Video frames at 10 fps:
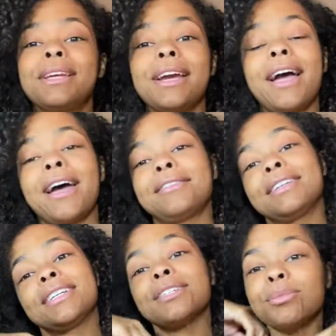I have to
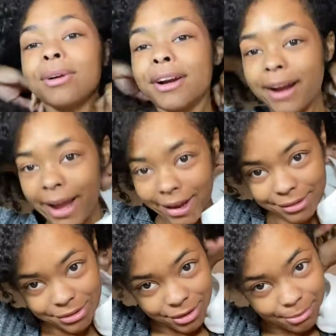get to work. I have to
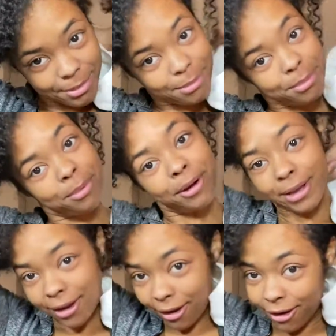drop big boy
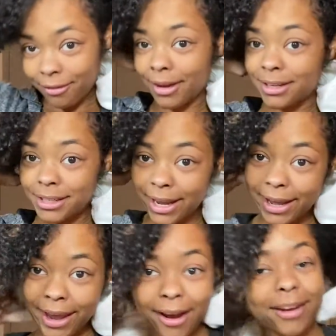off at
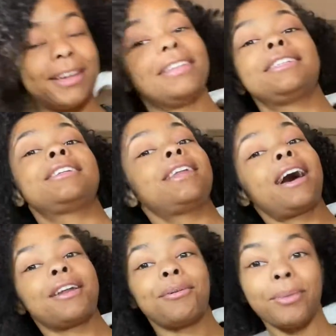daycare. He is
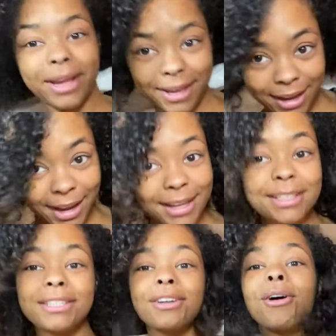not awake yet,
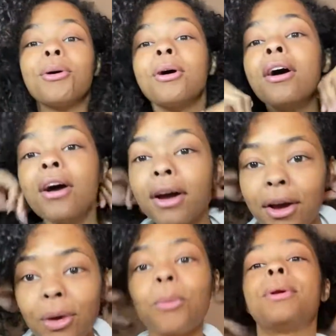so
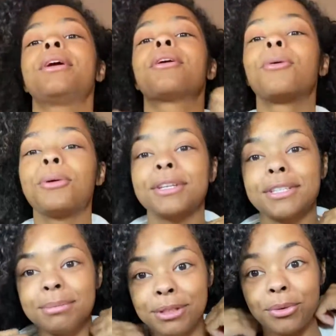we are going to
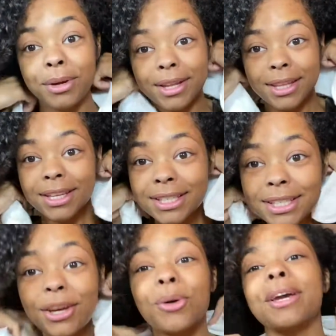be doing this
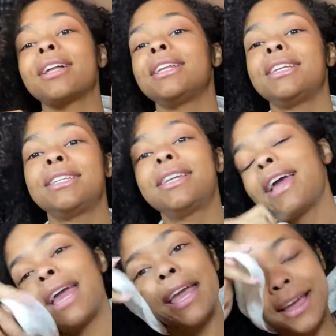quickly
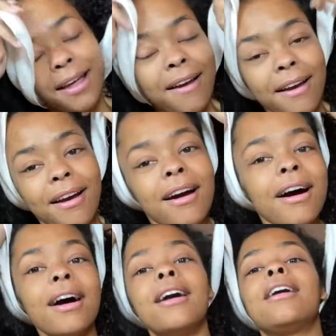today
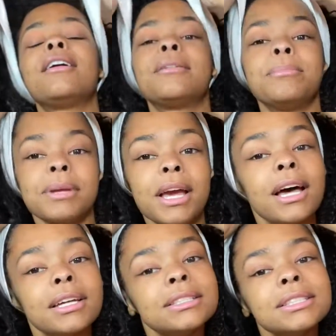
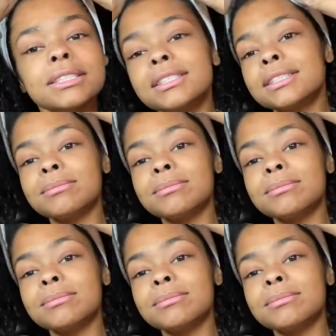because